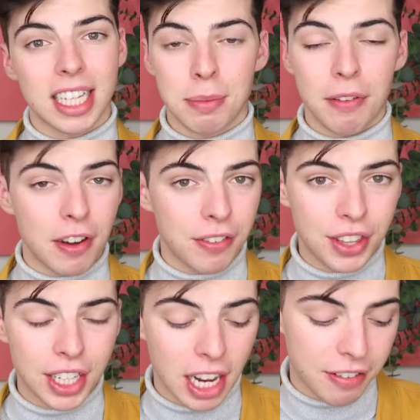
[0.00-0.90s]
like my favorite
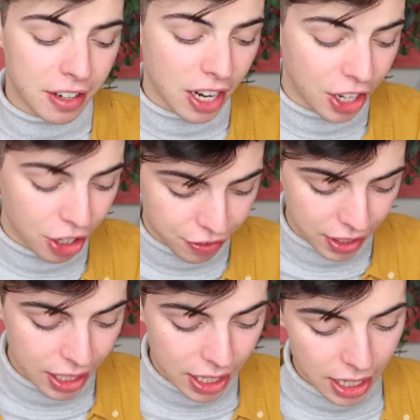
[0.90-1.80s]
thing ever. I love
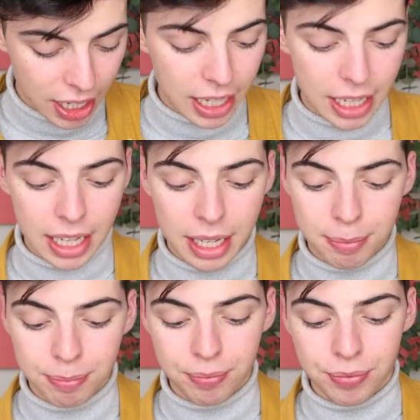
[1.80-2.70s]
it.
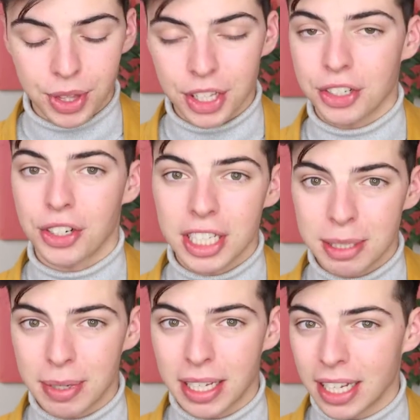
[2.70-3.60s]
Trust
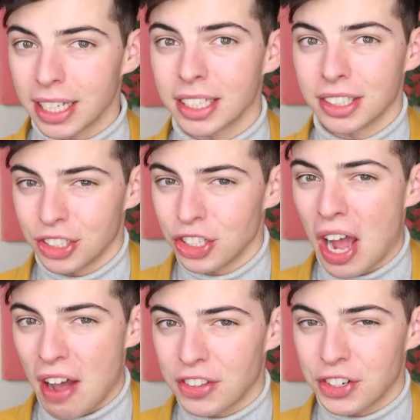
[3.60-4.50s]
me, like, you
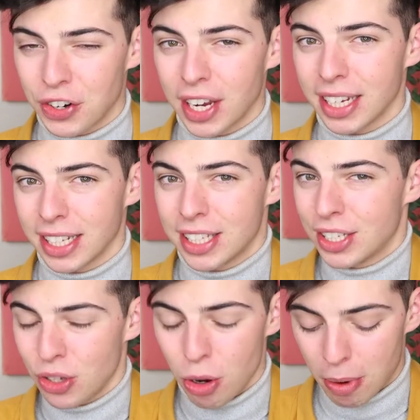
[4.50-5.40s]
have to try it. It's
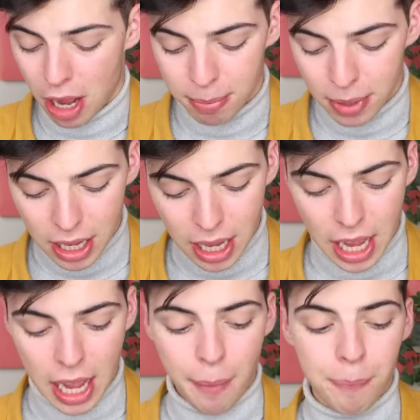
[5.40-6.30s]
so bomb.
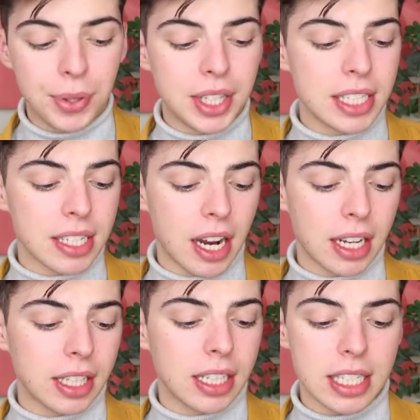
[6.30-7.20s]
But these are
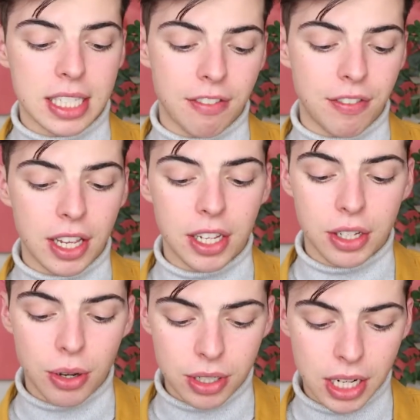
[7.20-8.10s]
the Nescafe
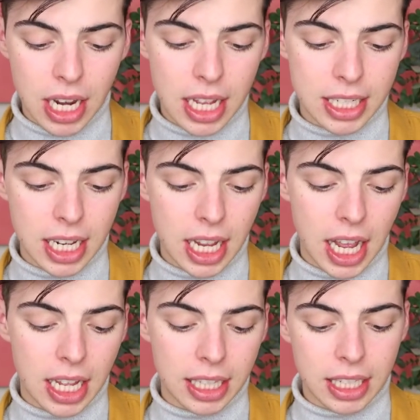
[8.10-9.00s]
coconut latte
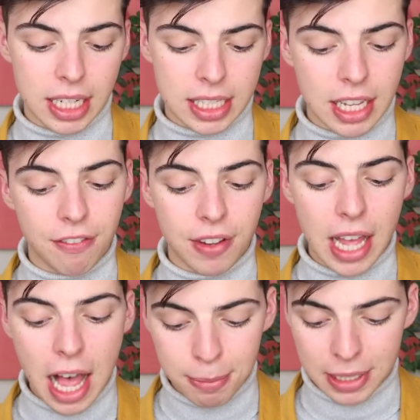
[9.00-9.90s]
and the Nescafe
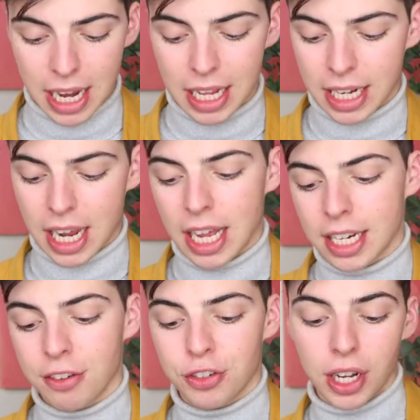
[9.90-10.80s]
almond latte, and
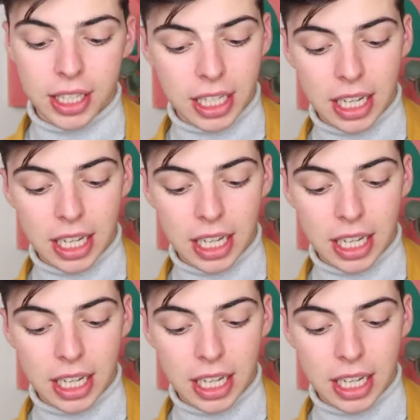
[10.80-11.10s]
I've tried the